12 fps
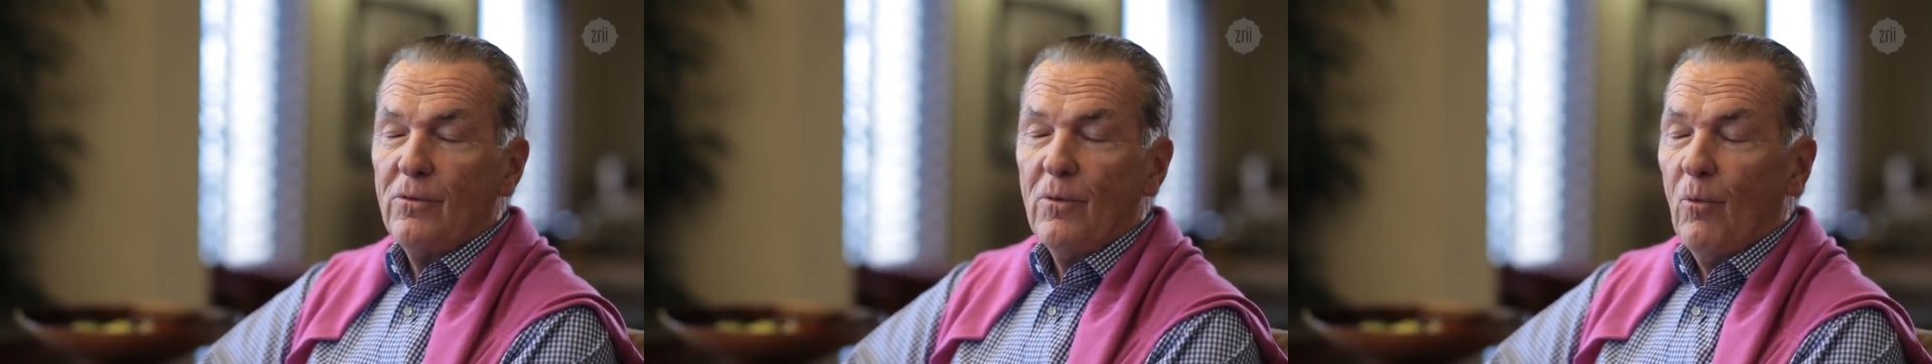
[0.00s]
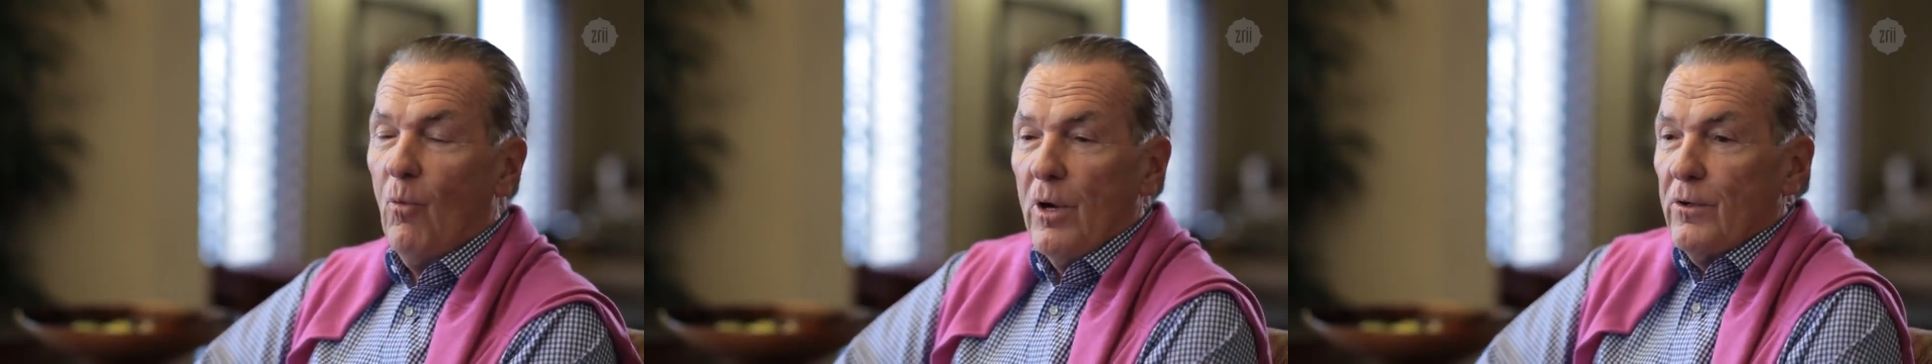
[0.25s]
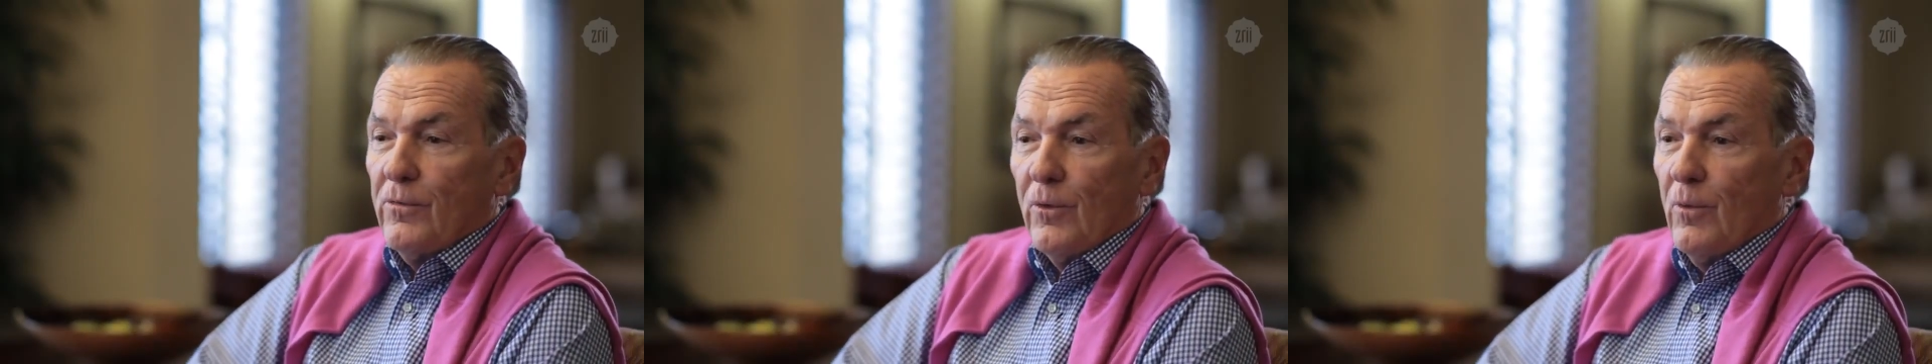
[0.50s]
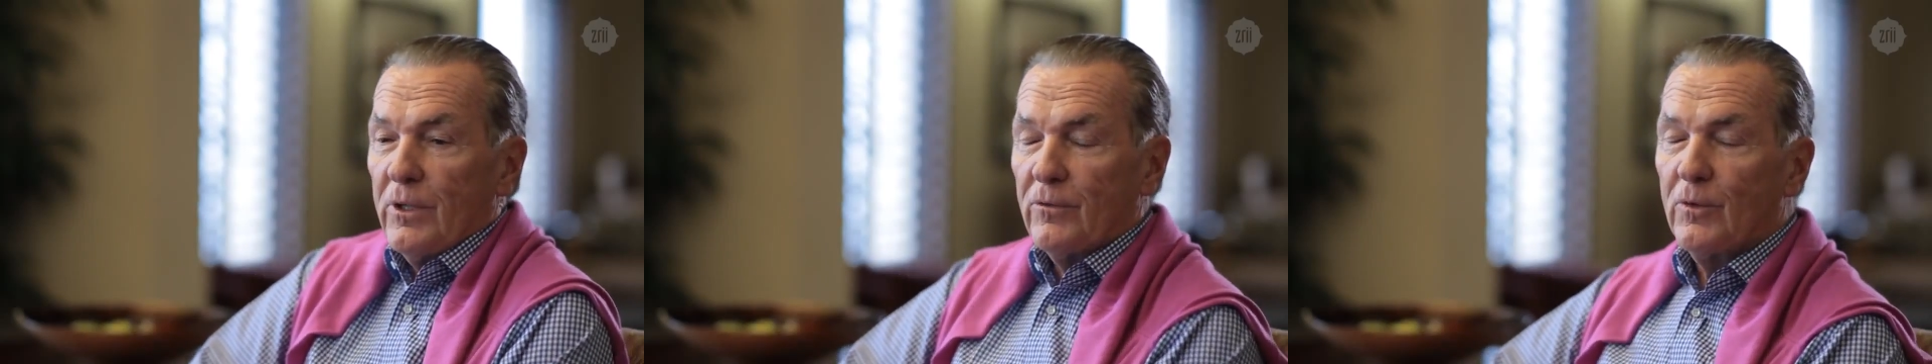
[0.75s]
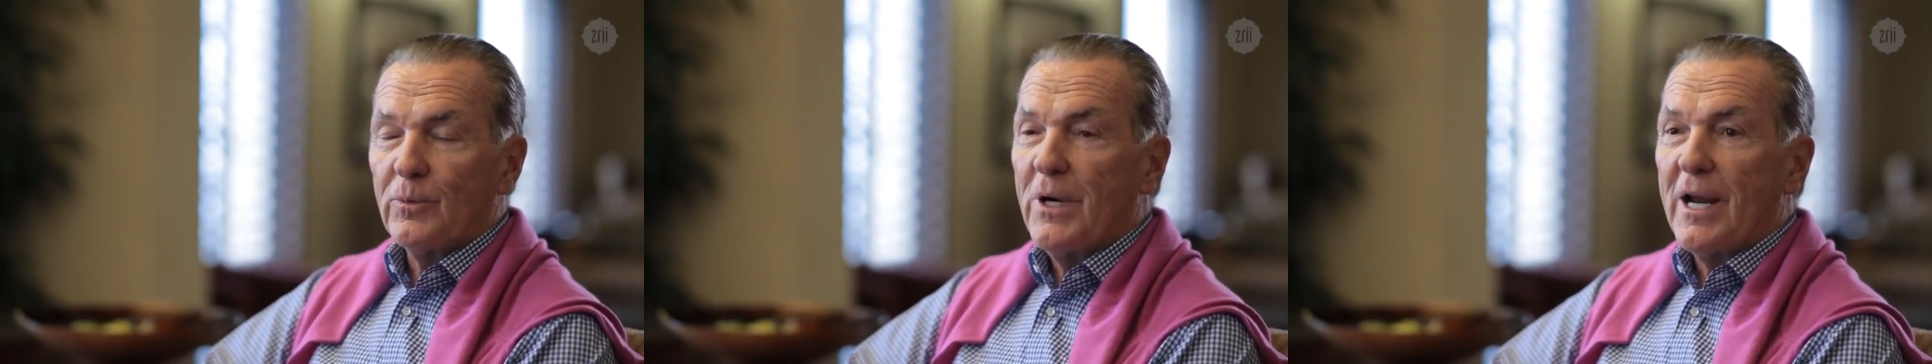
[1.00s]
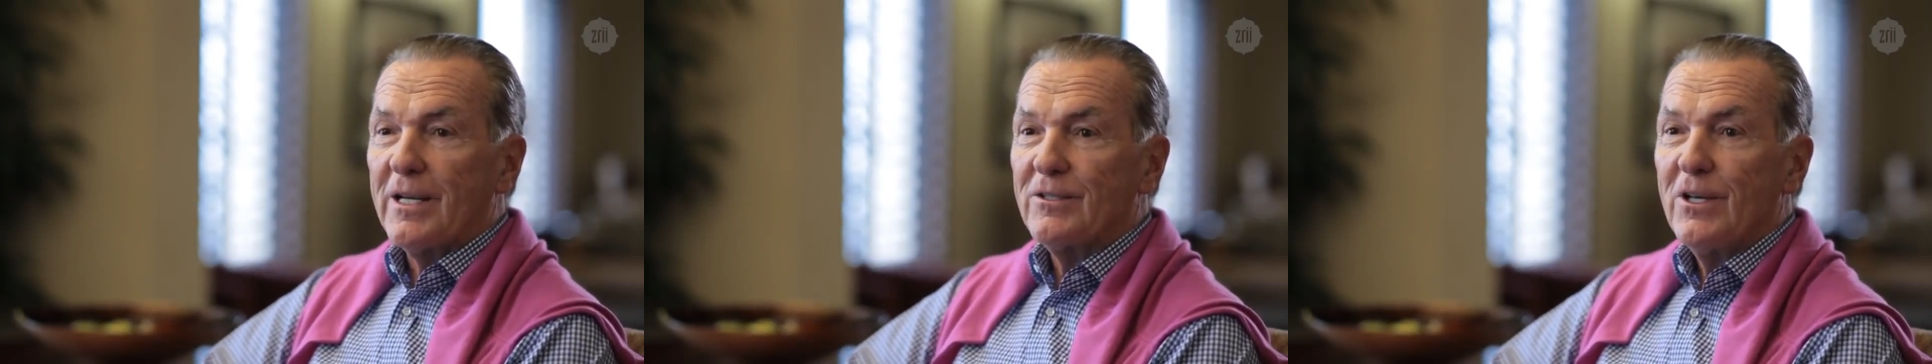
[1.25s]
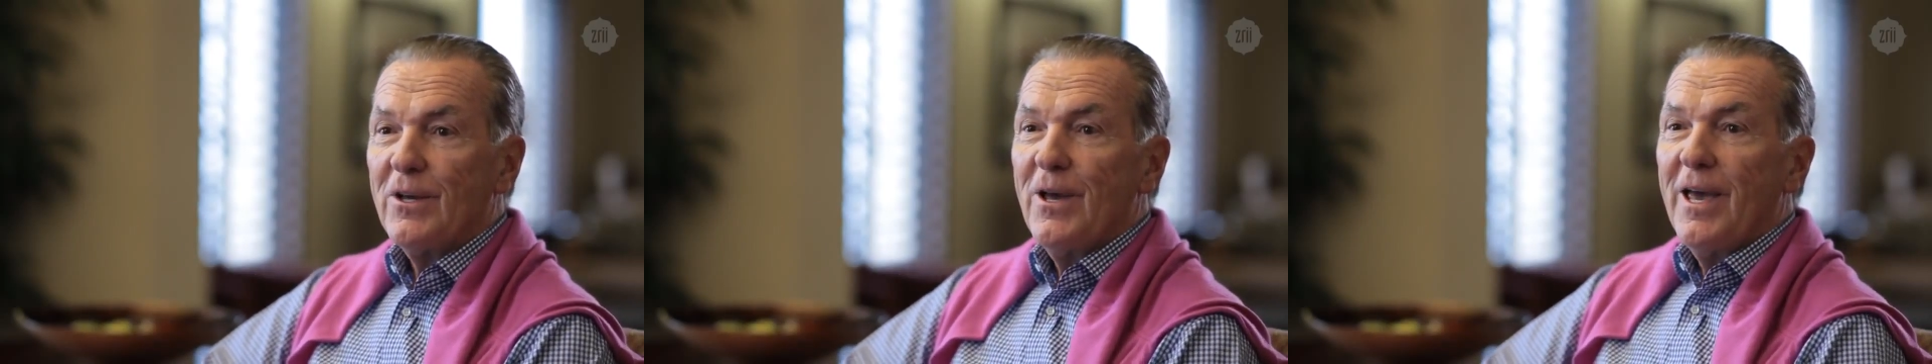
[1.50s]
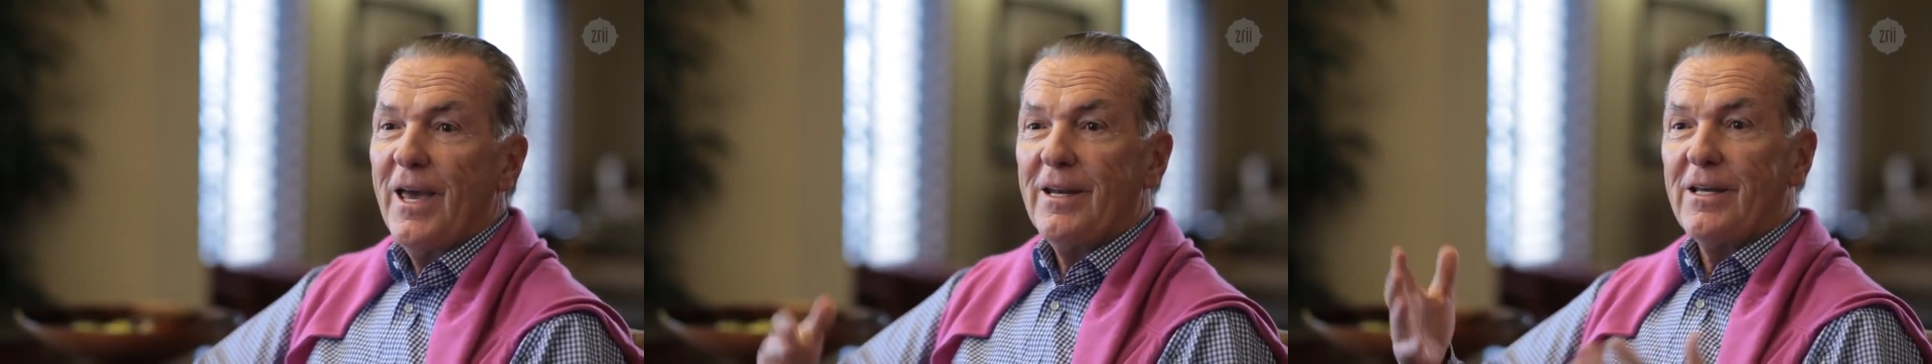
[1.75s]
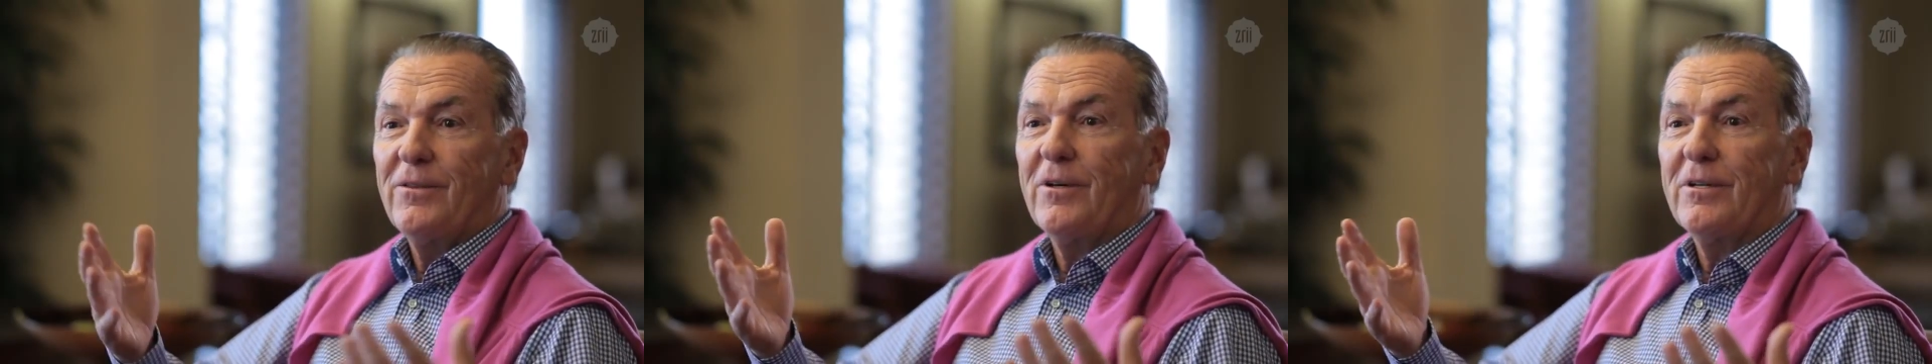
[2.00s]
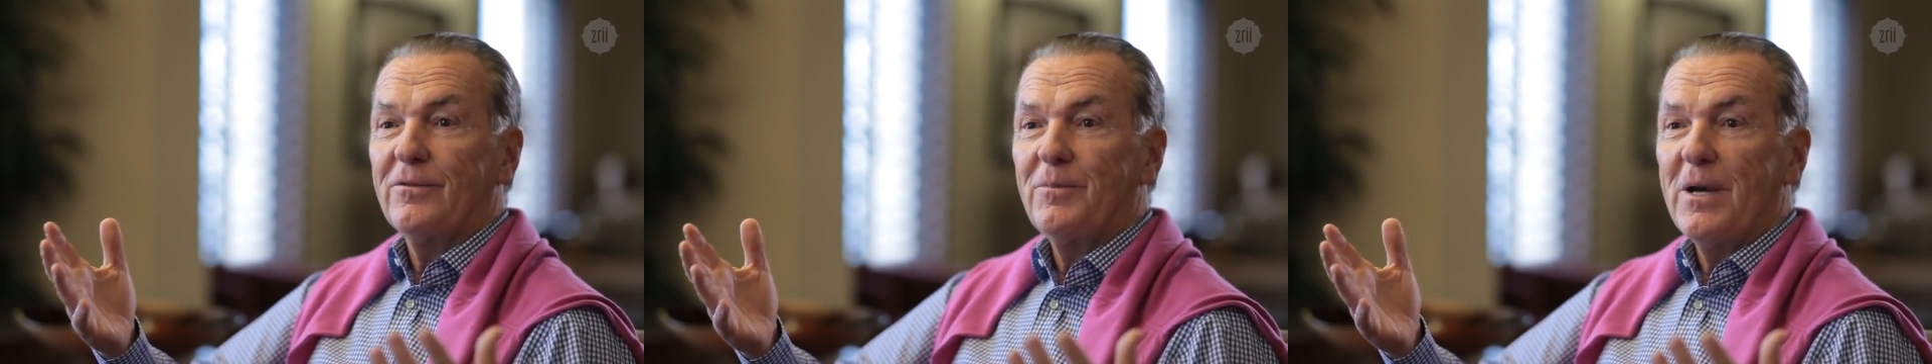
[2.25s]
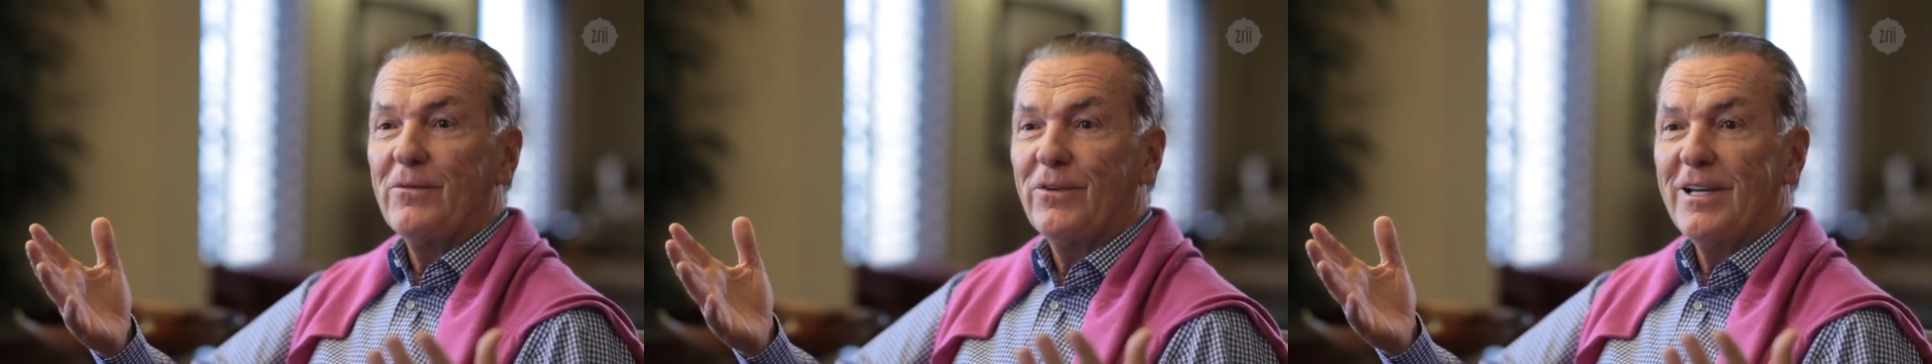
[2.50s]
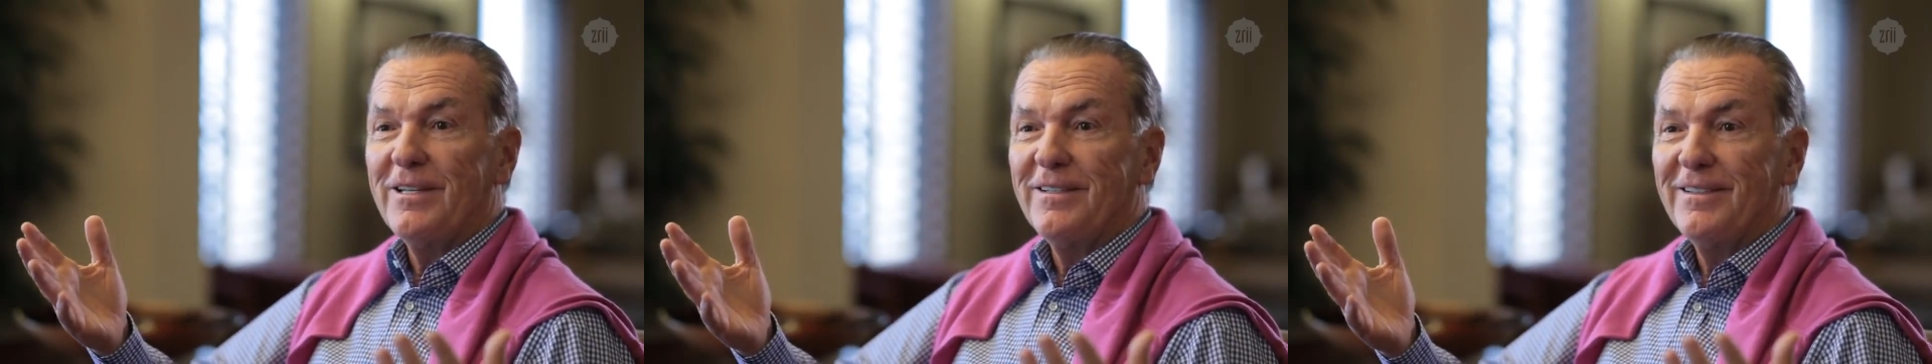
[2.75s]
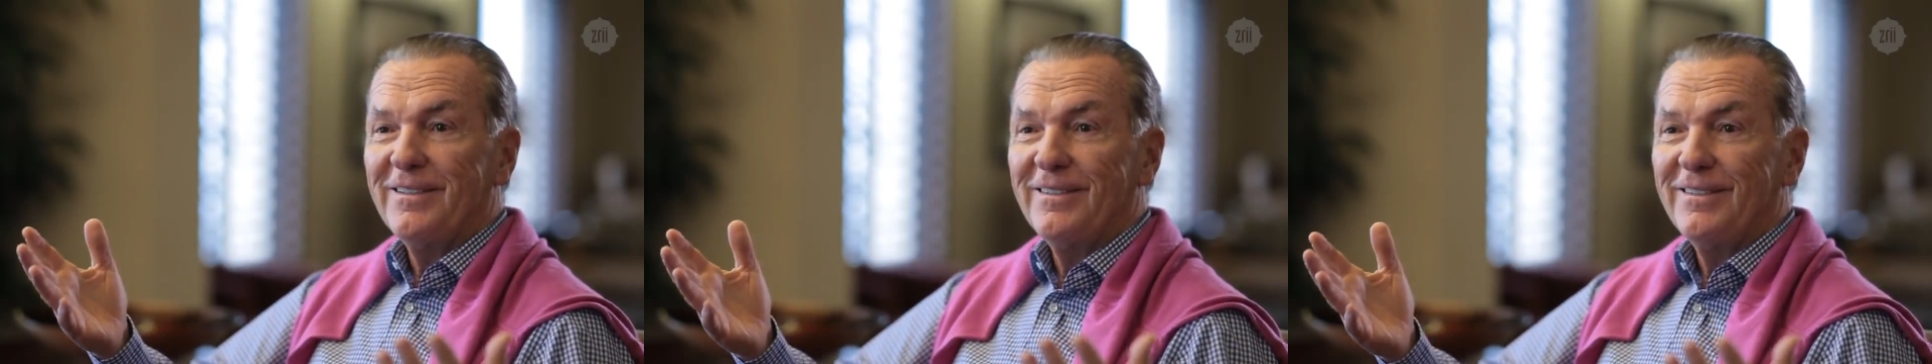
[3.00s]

wonderful, wonderful products? And I thought of my friend,